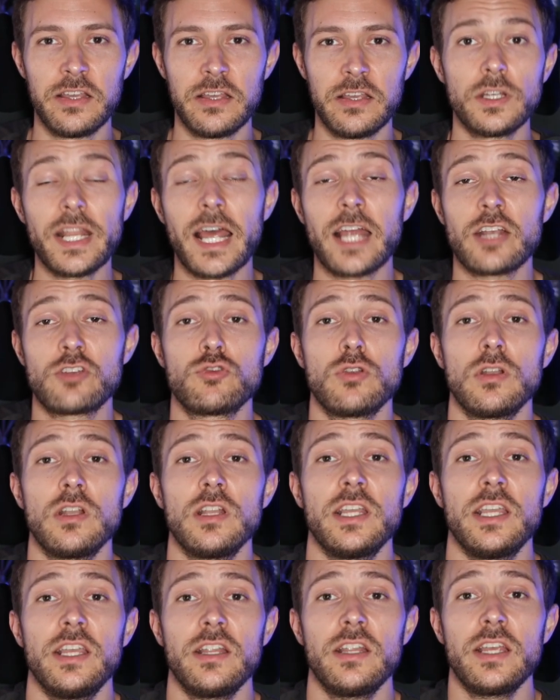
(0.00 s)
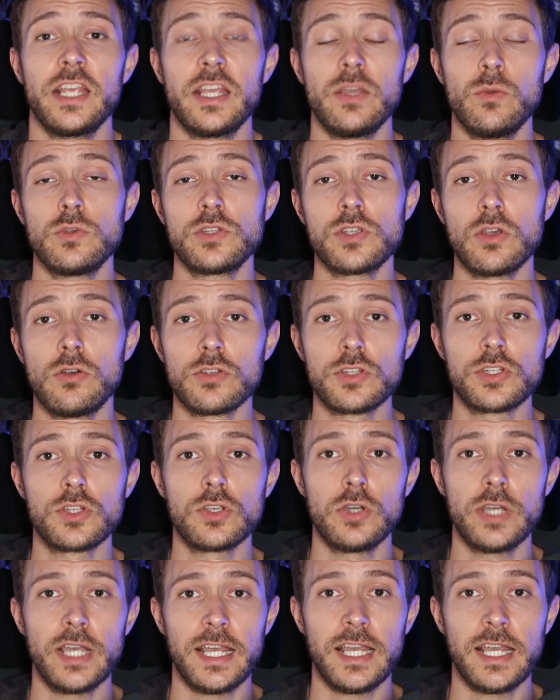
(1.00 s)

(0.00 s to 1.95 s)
A natural leader, he was also